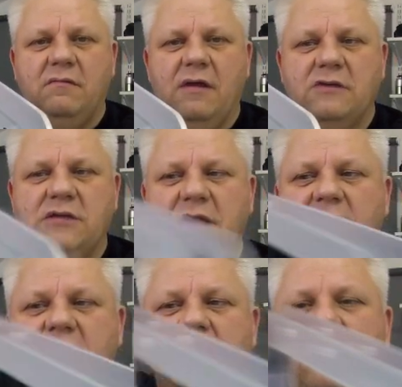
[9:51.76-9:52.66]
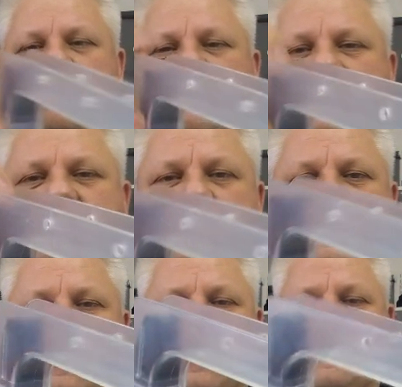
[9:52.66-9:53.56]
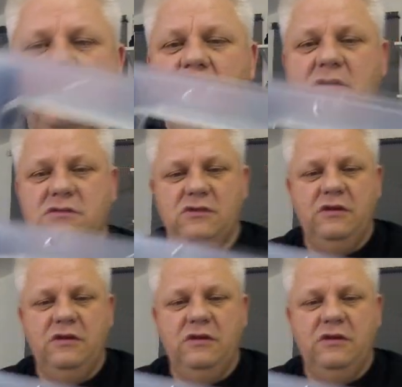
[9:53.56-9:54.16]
actually in the gun. So